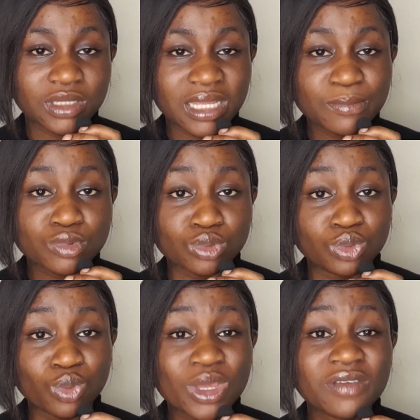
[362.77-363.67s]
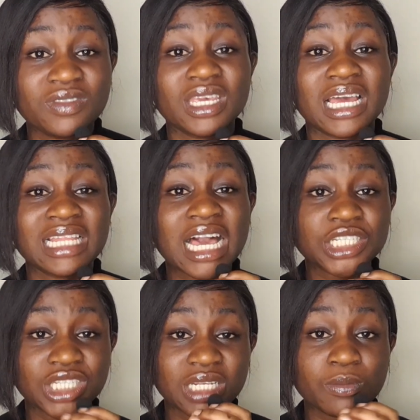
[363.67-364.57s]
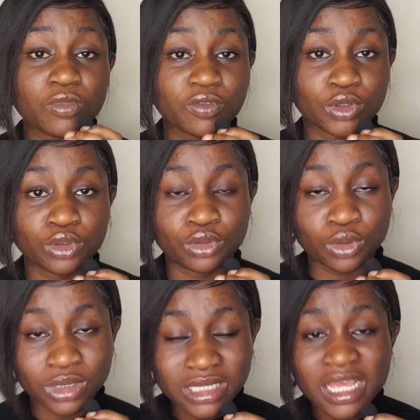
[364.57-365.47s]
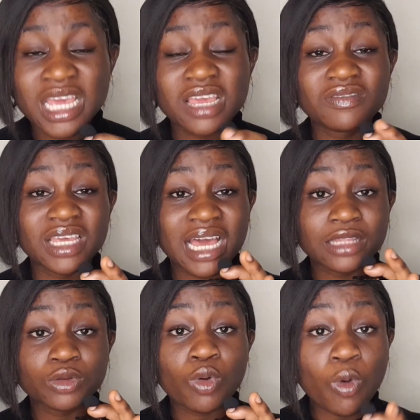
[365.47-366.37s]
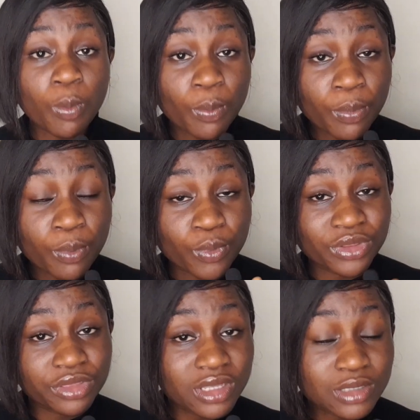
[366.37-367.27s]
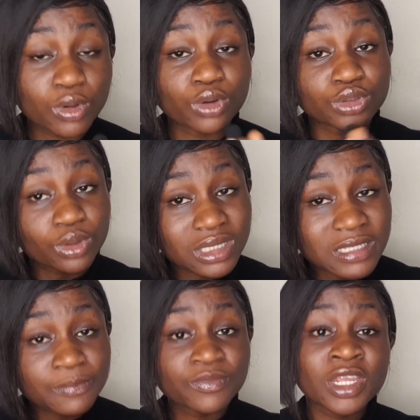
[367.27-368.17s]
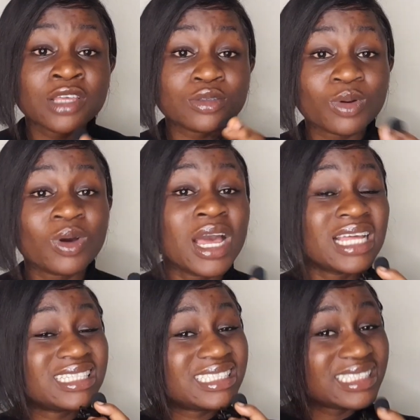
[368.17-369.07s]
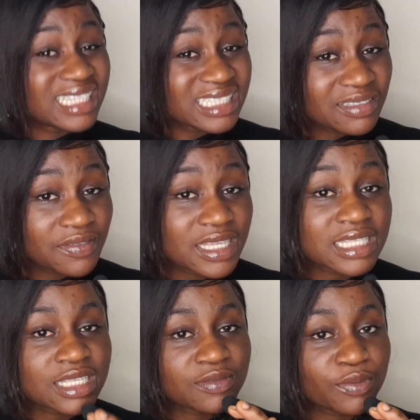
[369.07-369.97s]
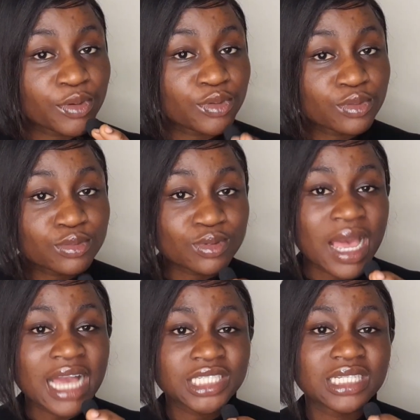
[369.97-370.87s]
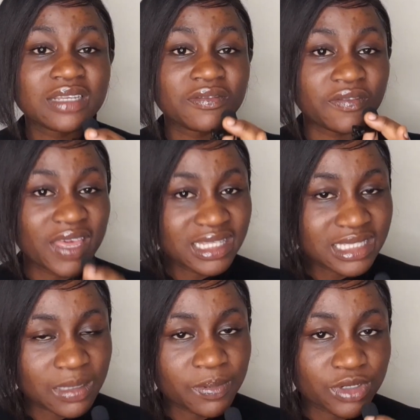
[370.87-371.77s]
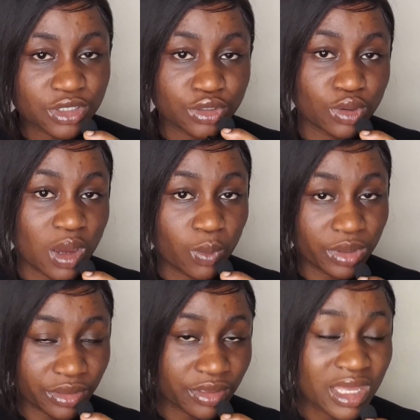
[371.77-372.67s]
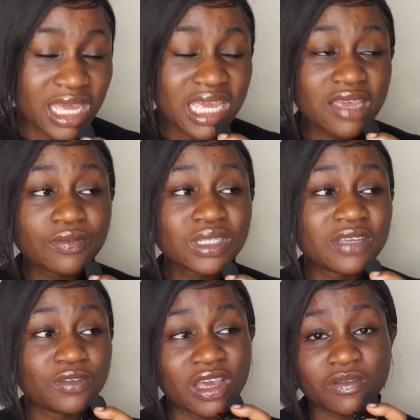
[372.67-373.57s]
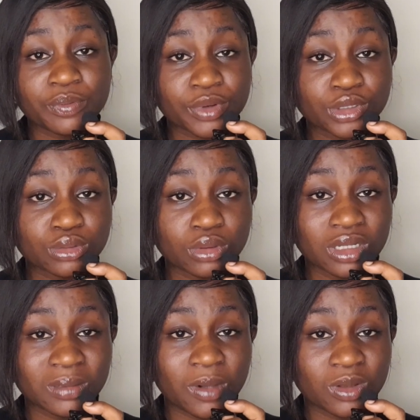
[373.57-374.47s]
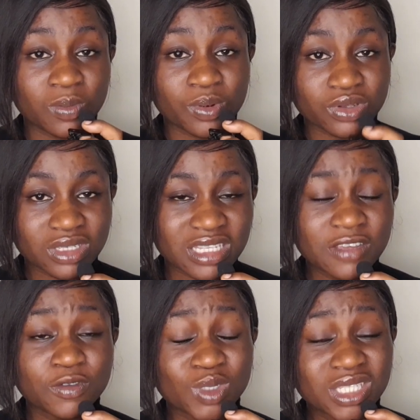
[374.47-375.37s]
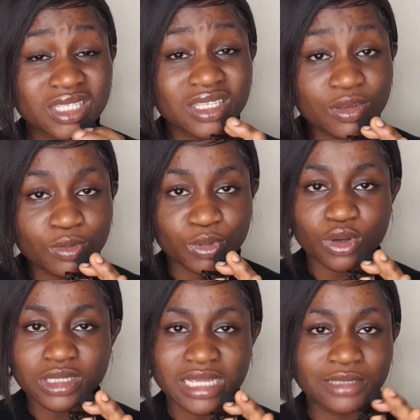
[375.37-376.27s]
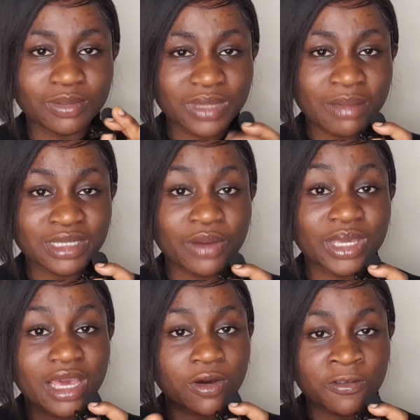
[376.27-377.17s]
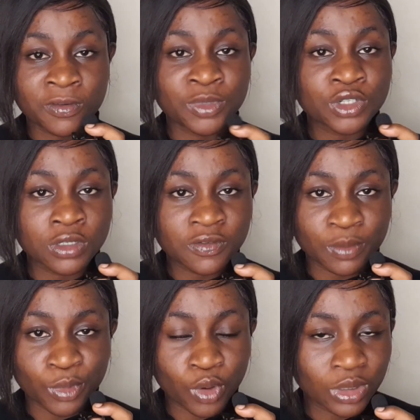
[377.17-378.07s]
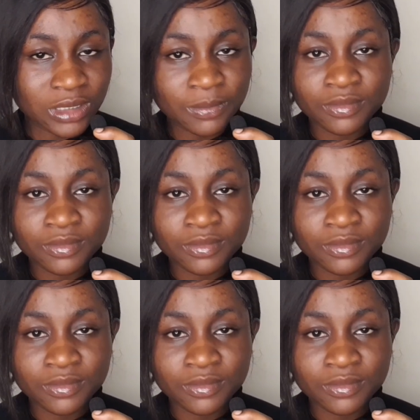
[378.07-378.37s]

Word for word: them to know if they can actually move on or not, if they can cope with it or not. So the dating phase is for you to actually vet the person you are with. Even if you have prayed to God about the person, if you still, because there are sometimes that we get confirmations from God,